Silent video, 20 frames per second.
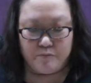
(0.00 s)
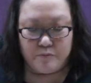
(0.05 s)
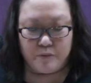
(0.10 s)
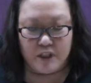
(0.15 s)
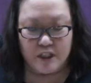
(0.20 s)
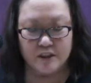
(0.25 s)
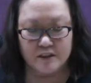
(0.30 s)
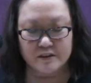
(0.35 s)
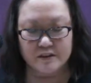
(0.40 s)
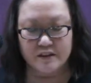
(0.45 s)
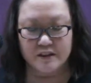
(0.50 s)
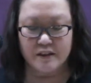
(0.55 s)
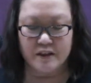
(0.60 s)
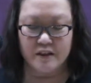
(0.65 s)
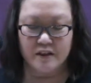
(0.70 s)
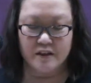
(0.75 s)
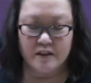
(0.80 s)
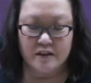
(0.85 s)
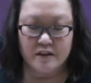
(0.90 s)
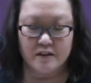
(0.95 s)
Back to
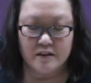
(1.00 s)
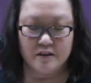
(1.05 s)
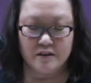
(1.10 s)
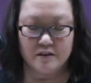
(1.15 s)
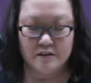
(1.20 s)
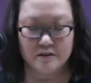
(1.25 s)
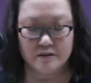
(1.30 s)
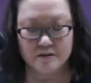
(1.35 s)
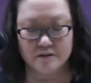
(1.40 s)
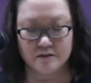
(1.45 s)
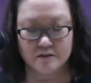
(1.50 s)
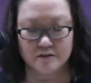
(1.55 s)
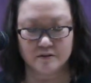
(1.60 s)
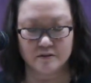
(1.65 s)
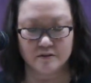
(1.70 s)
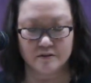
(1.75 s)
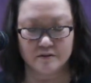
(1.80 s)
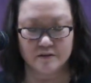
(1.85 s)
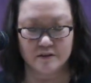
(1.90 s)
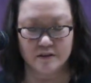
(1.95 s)
Hank.
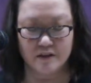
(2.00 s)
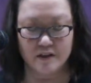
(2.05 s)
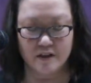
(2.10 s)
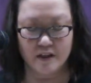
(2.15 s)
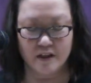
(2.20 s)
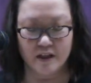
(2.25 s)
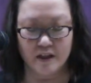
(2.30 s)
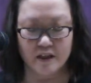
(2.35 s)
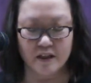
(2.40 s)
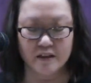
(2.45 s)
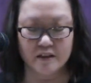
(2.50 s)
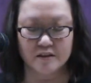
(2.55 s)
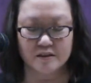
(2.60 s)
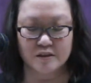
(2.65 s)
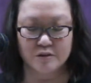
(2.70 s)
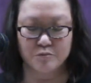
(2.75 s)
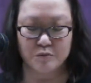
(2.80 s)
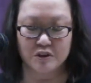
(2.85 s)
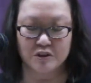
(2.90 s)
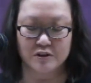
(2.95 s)
Hank
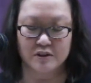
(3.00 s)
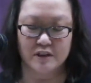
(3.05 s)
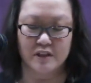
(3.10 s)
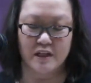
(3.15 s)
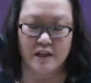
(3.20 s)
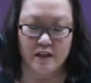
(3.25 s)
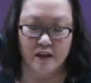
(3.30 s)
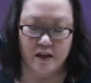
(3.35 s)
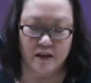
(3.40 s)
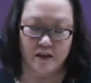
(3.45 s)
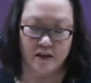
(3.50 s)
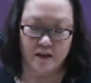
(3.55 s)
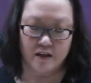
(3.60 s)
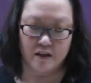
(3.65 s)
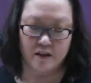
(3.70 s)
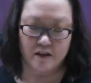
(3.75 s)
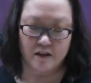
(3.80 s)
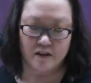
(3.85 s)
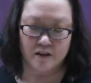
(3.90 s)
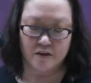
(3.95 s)
is mostly
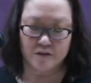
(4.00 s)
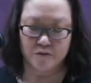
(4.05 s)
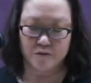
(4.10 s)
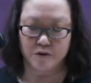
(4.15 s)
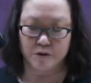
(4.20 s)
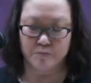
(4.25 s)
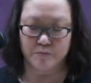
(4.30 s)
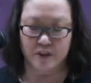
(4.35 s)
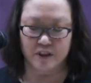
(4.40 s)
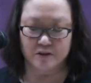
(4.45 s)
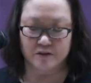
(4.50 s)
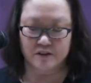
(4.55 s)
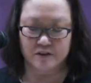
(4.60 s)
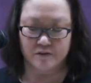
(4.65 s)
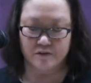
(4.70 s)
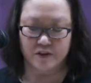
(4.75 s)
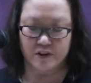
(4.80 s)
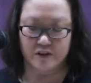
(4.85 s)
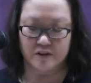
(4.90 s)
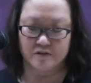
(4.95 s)
gay with bouts
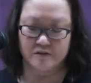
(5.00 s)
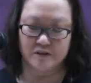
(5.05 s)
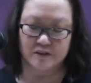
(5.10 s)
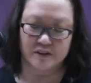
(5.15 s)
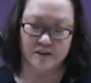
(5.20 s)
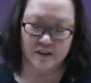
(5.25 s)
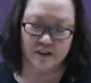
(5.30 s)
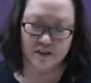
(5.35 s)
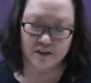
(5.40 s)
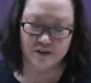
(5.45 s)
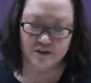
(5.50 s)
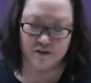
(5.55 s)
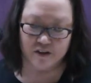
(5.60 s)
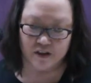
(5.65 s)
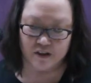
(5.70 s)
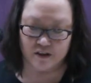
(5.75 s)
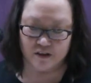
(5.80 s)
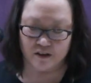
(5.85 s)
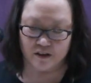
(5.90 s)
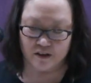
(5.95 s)
of
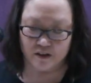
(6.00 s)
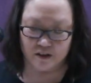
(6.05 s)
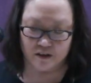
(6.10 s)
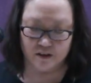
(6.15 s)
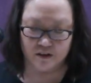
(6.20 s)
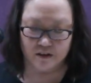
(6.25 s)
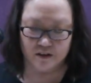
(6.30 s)
heterosexuality.